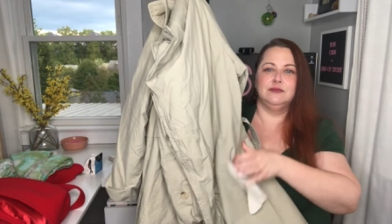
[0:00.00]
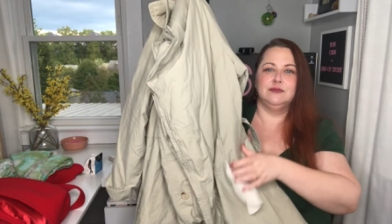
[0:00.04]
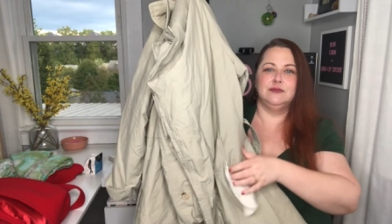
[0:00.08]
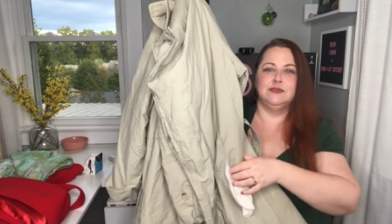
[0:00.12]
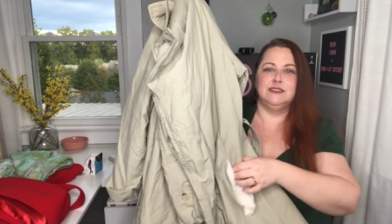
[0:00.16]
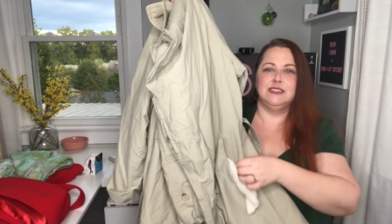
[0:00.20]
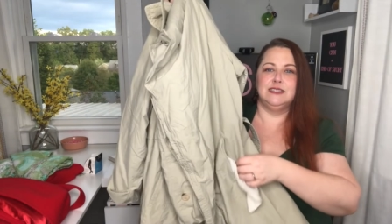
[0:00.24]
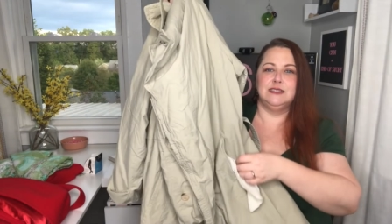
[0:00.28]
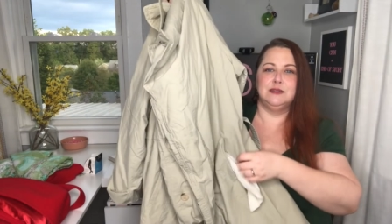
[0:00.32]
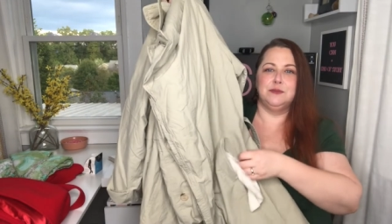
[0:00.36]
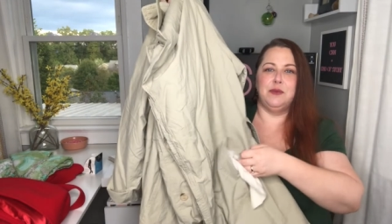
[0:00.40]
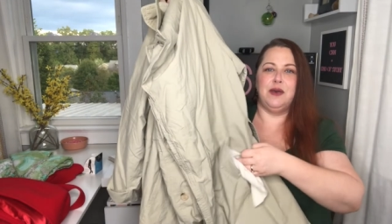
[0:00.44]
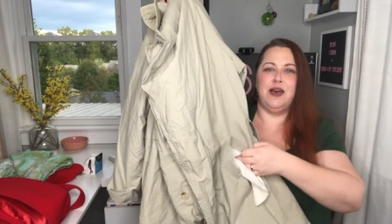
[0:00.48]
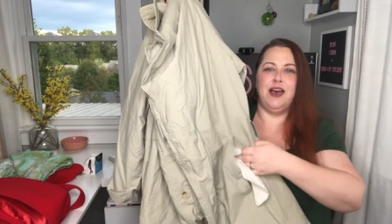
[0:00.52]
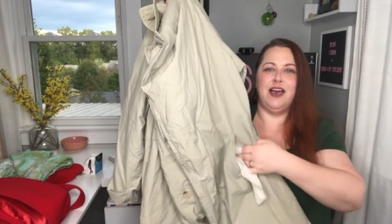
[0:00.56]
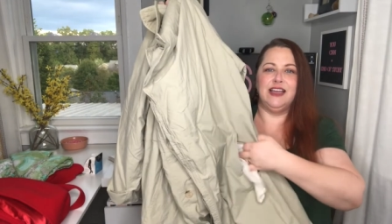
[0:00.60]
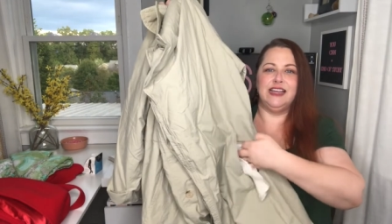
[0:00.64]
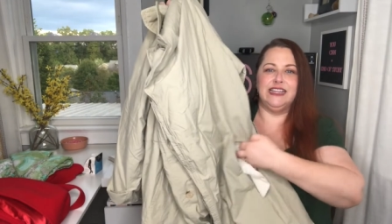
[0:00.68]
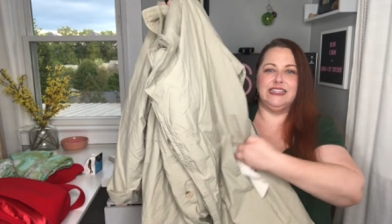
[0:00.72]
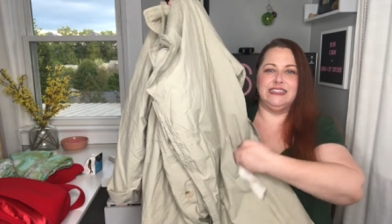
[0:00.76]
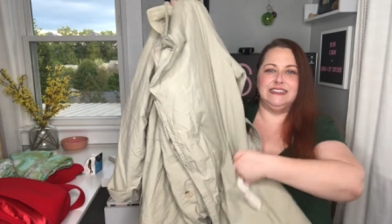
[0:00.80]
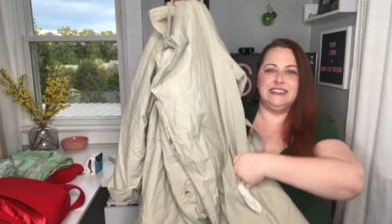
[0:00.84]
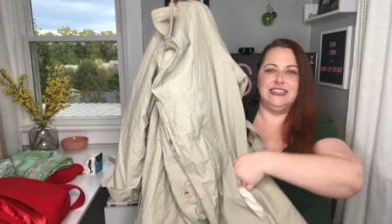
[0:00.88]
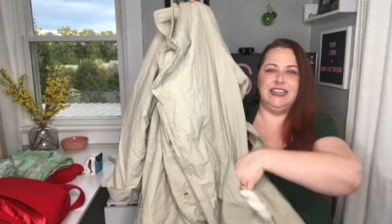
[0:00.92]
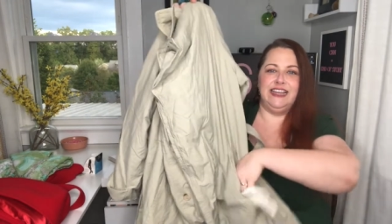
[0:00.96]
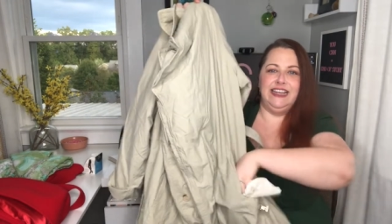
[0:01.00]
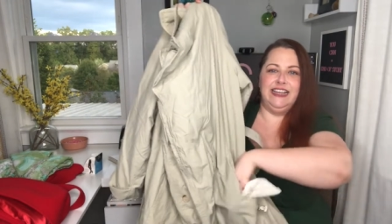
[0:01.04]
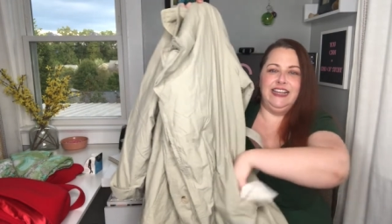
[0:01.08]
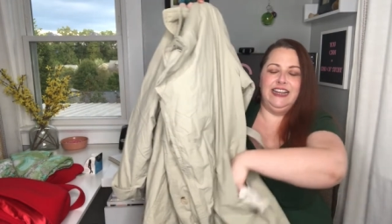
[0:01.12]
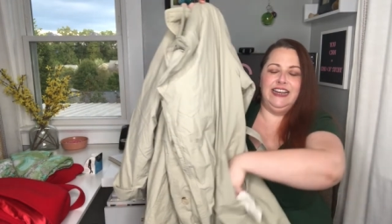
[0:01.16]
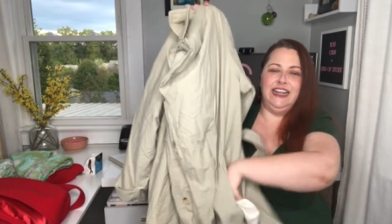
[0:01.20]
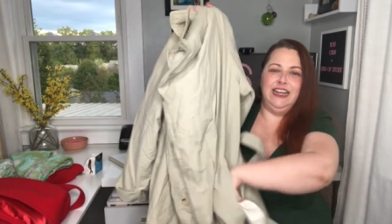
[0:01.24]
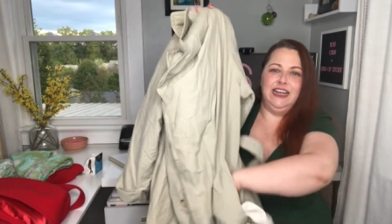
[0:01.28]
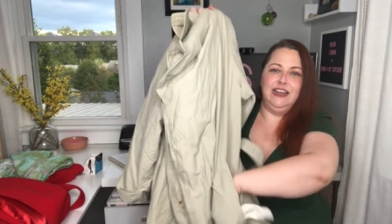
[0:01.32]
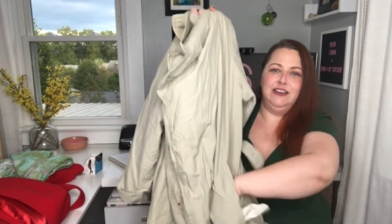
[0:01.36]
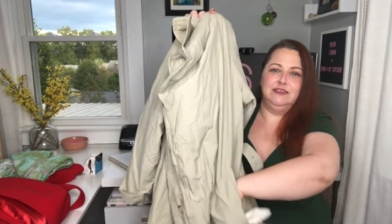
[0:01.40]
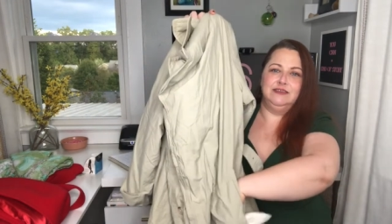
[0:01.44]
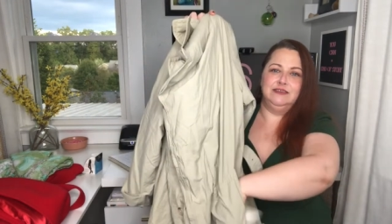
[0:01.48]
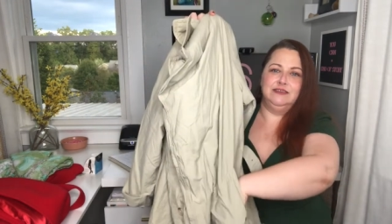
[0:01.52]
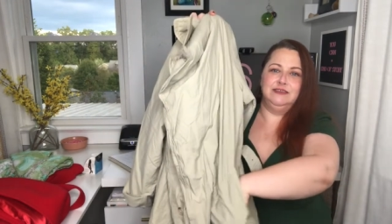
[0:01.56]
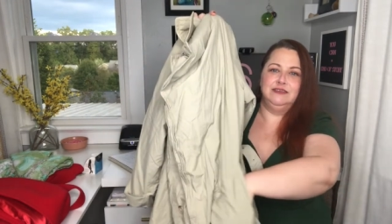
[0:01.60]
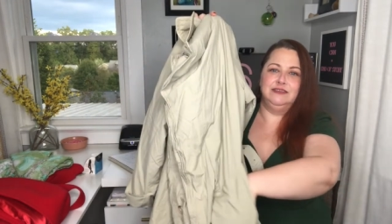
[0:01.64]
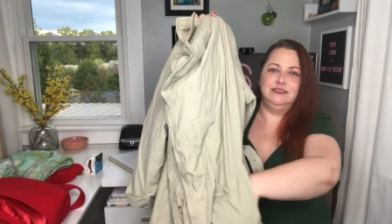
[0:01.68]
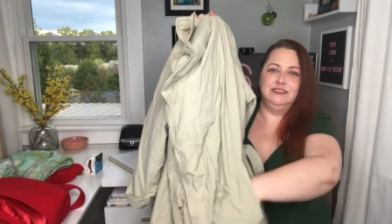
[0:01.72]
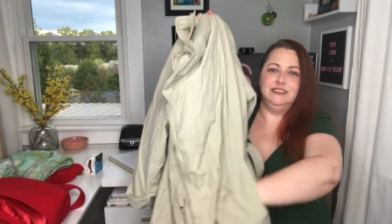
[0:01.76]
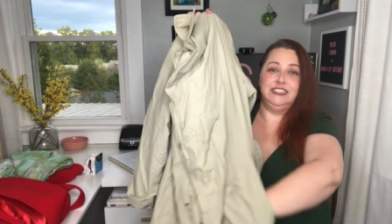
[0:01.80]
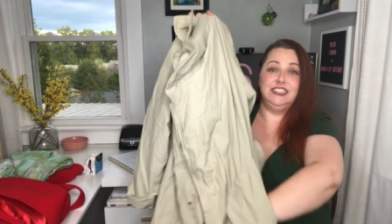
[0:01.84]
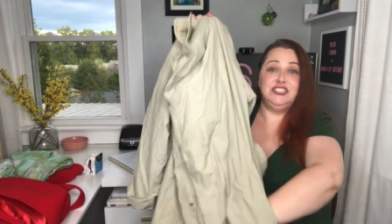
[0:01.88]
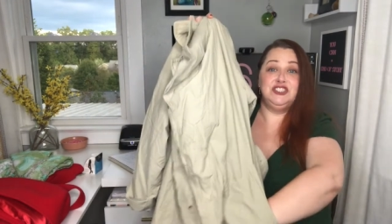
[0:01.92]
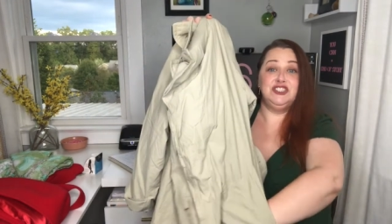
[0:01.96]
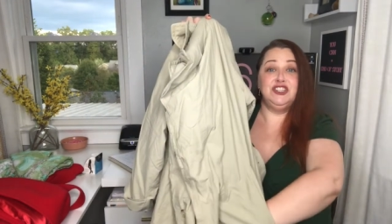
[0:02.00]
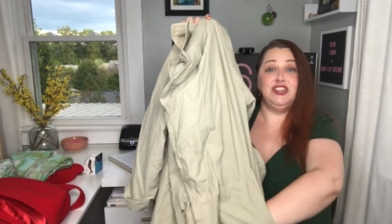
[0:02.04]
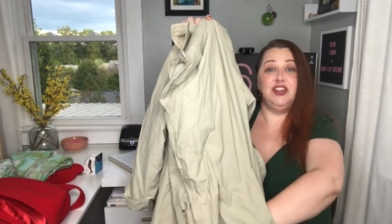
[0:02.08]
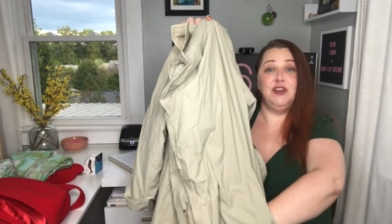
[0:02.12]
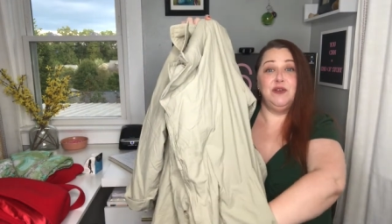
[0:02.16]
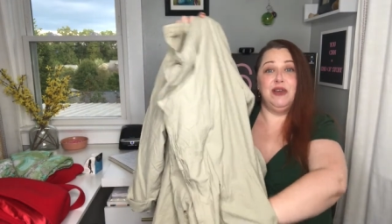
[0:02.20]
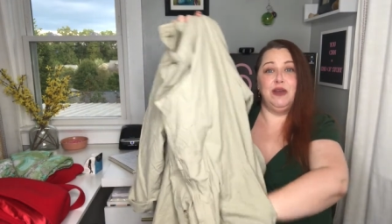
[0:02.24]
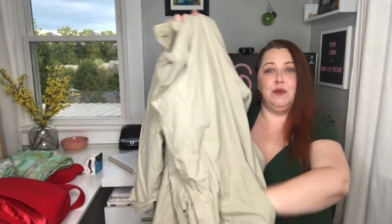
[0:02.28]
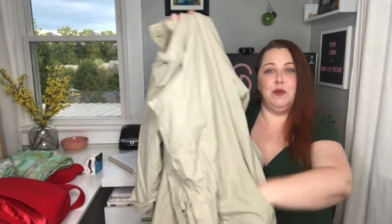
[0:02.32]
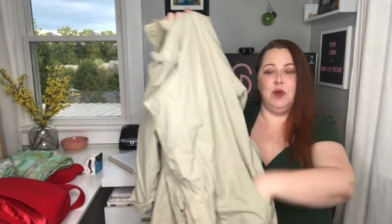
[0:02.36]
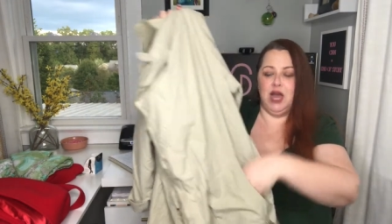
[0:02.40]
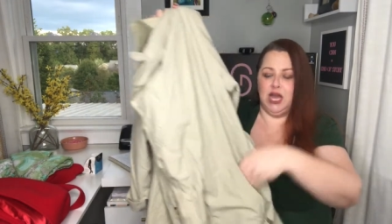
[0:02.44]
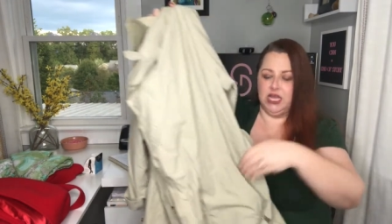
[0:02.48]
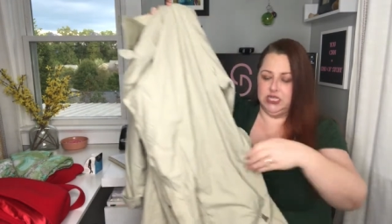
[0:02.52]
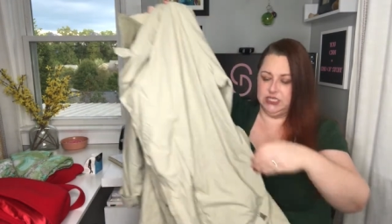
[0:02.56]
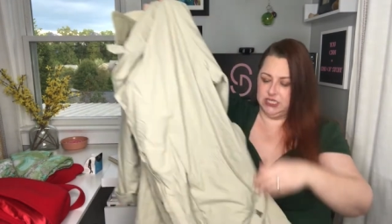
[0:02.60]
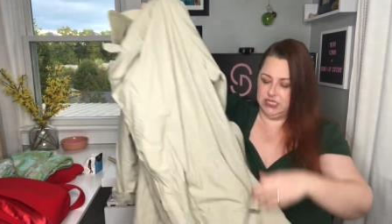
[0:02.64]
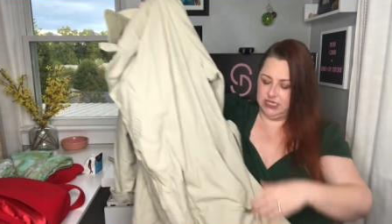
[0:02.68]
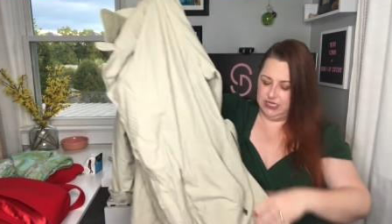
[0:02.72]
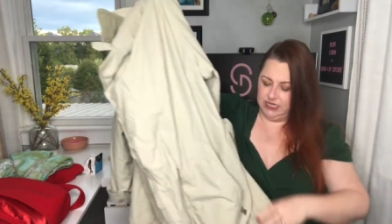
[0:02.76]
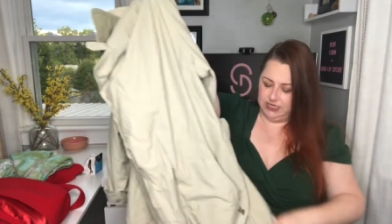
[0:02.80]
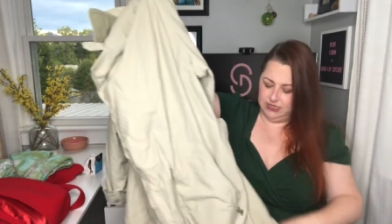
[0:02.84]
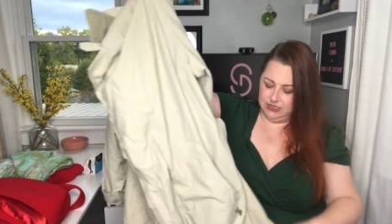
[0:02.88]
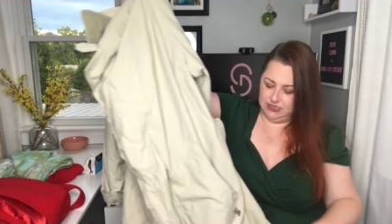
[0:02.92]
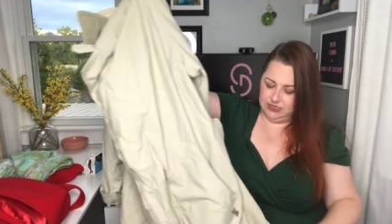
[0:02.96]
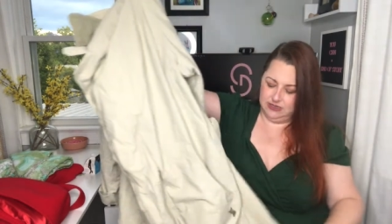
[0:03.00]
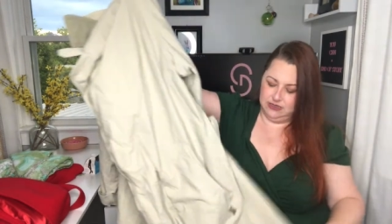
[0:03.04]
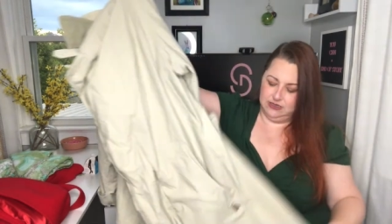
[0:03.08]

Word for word: Its pockets hanging out. At least you know I washed it.